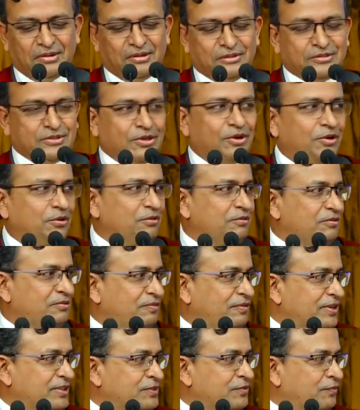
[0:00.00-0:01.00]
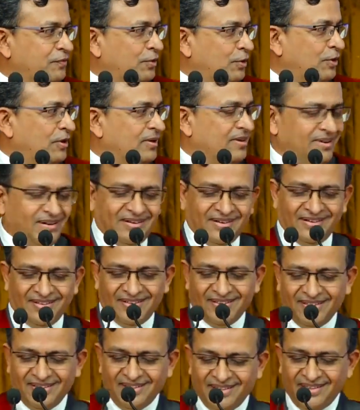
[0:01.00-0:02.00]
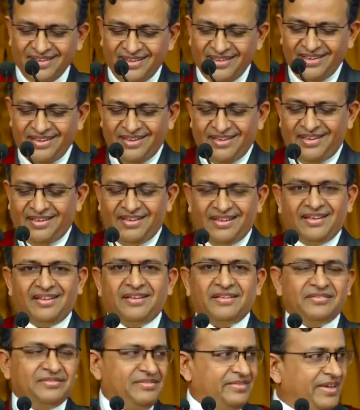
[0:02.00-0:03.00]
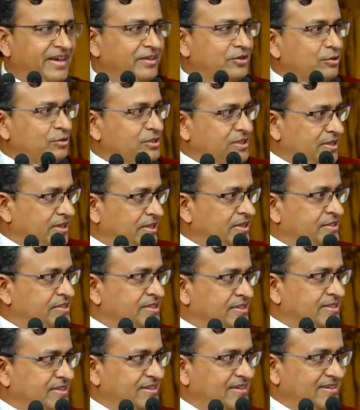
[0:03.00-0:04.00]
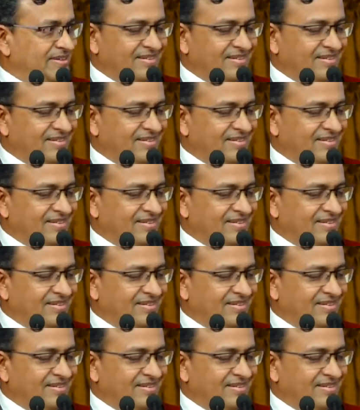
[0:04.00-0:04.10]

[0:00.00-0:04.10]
So, first of all, thank you, sirs.